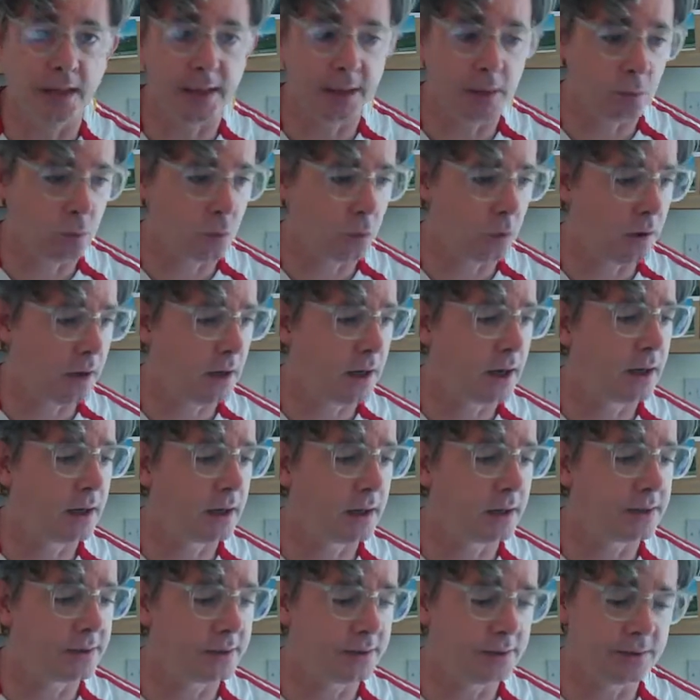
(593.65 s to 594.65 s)

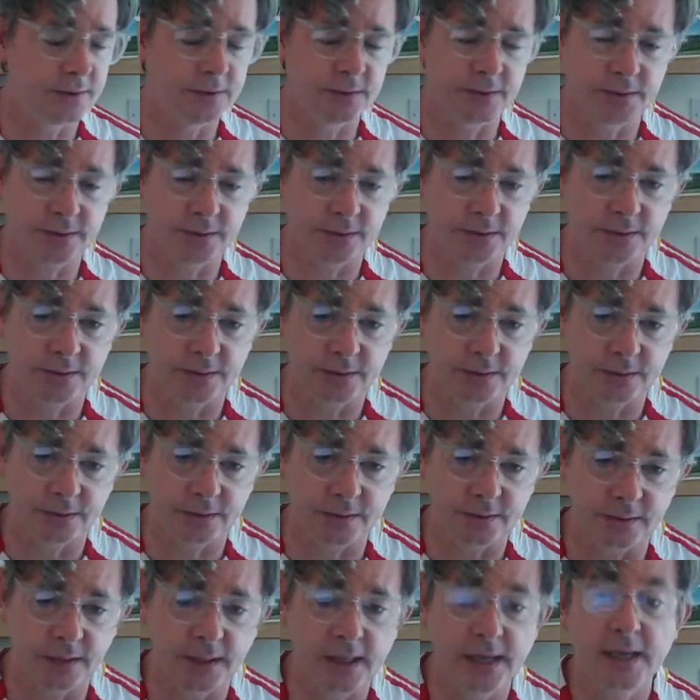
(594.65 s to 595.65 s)

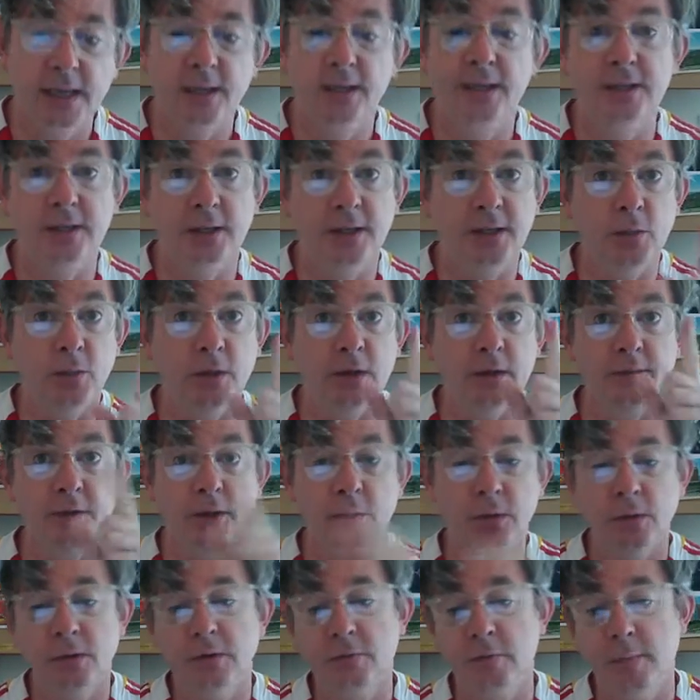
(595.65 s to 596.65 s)
one. There's only one of you.
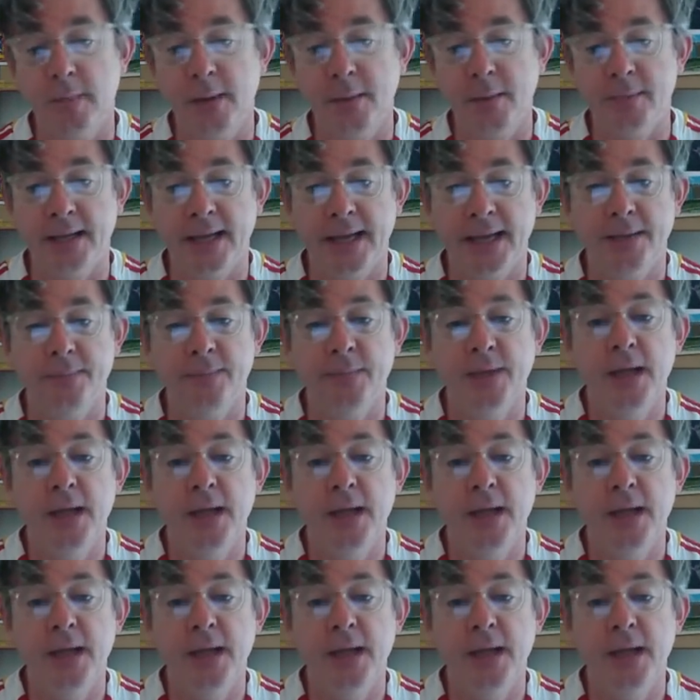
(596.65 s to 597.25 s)
Remember that.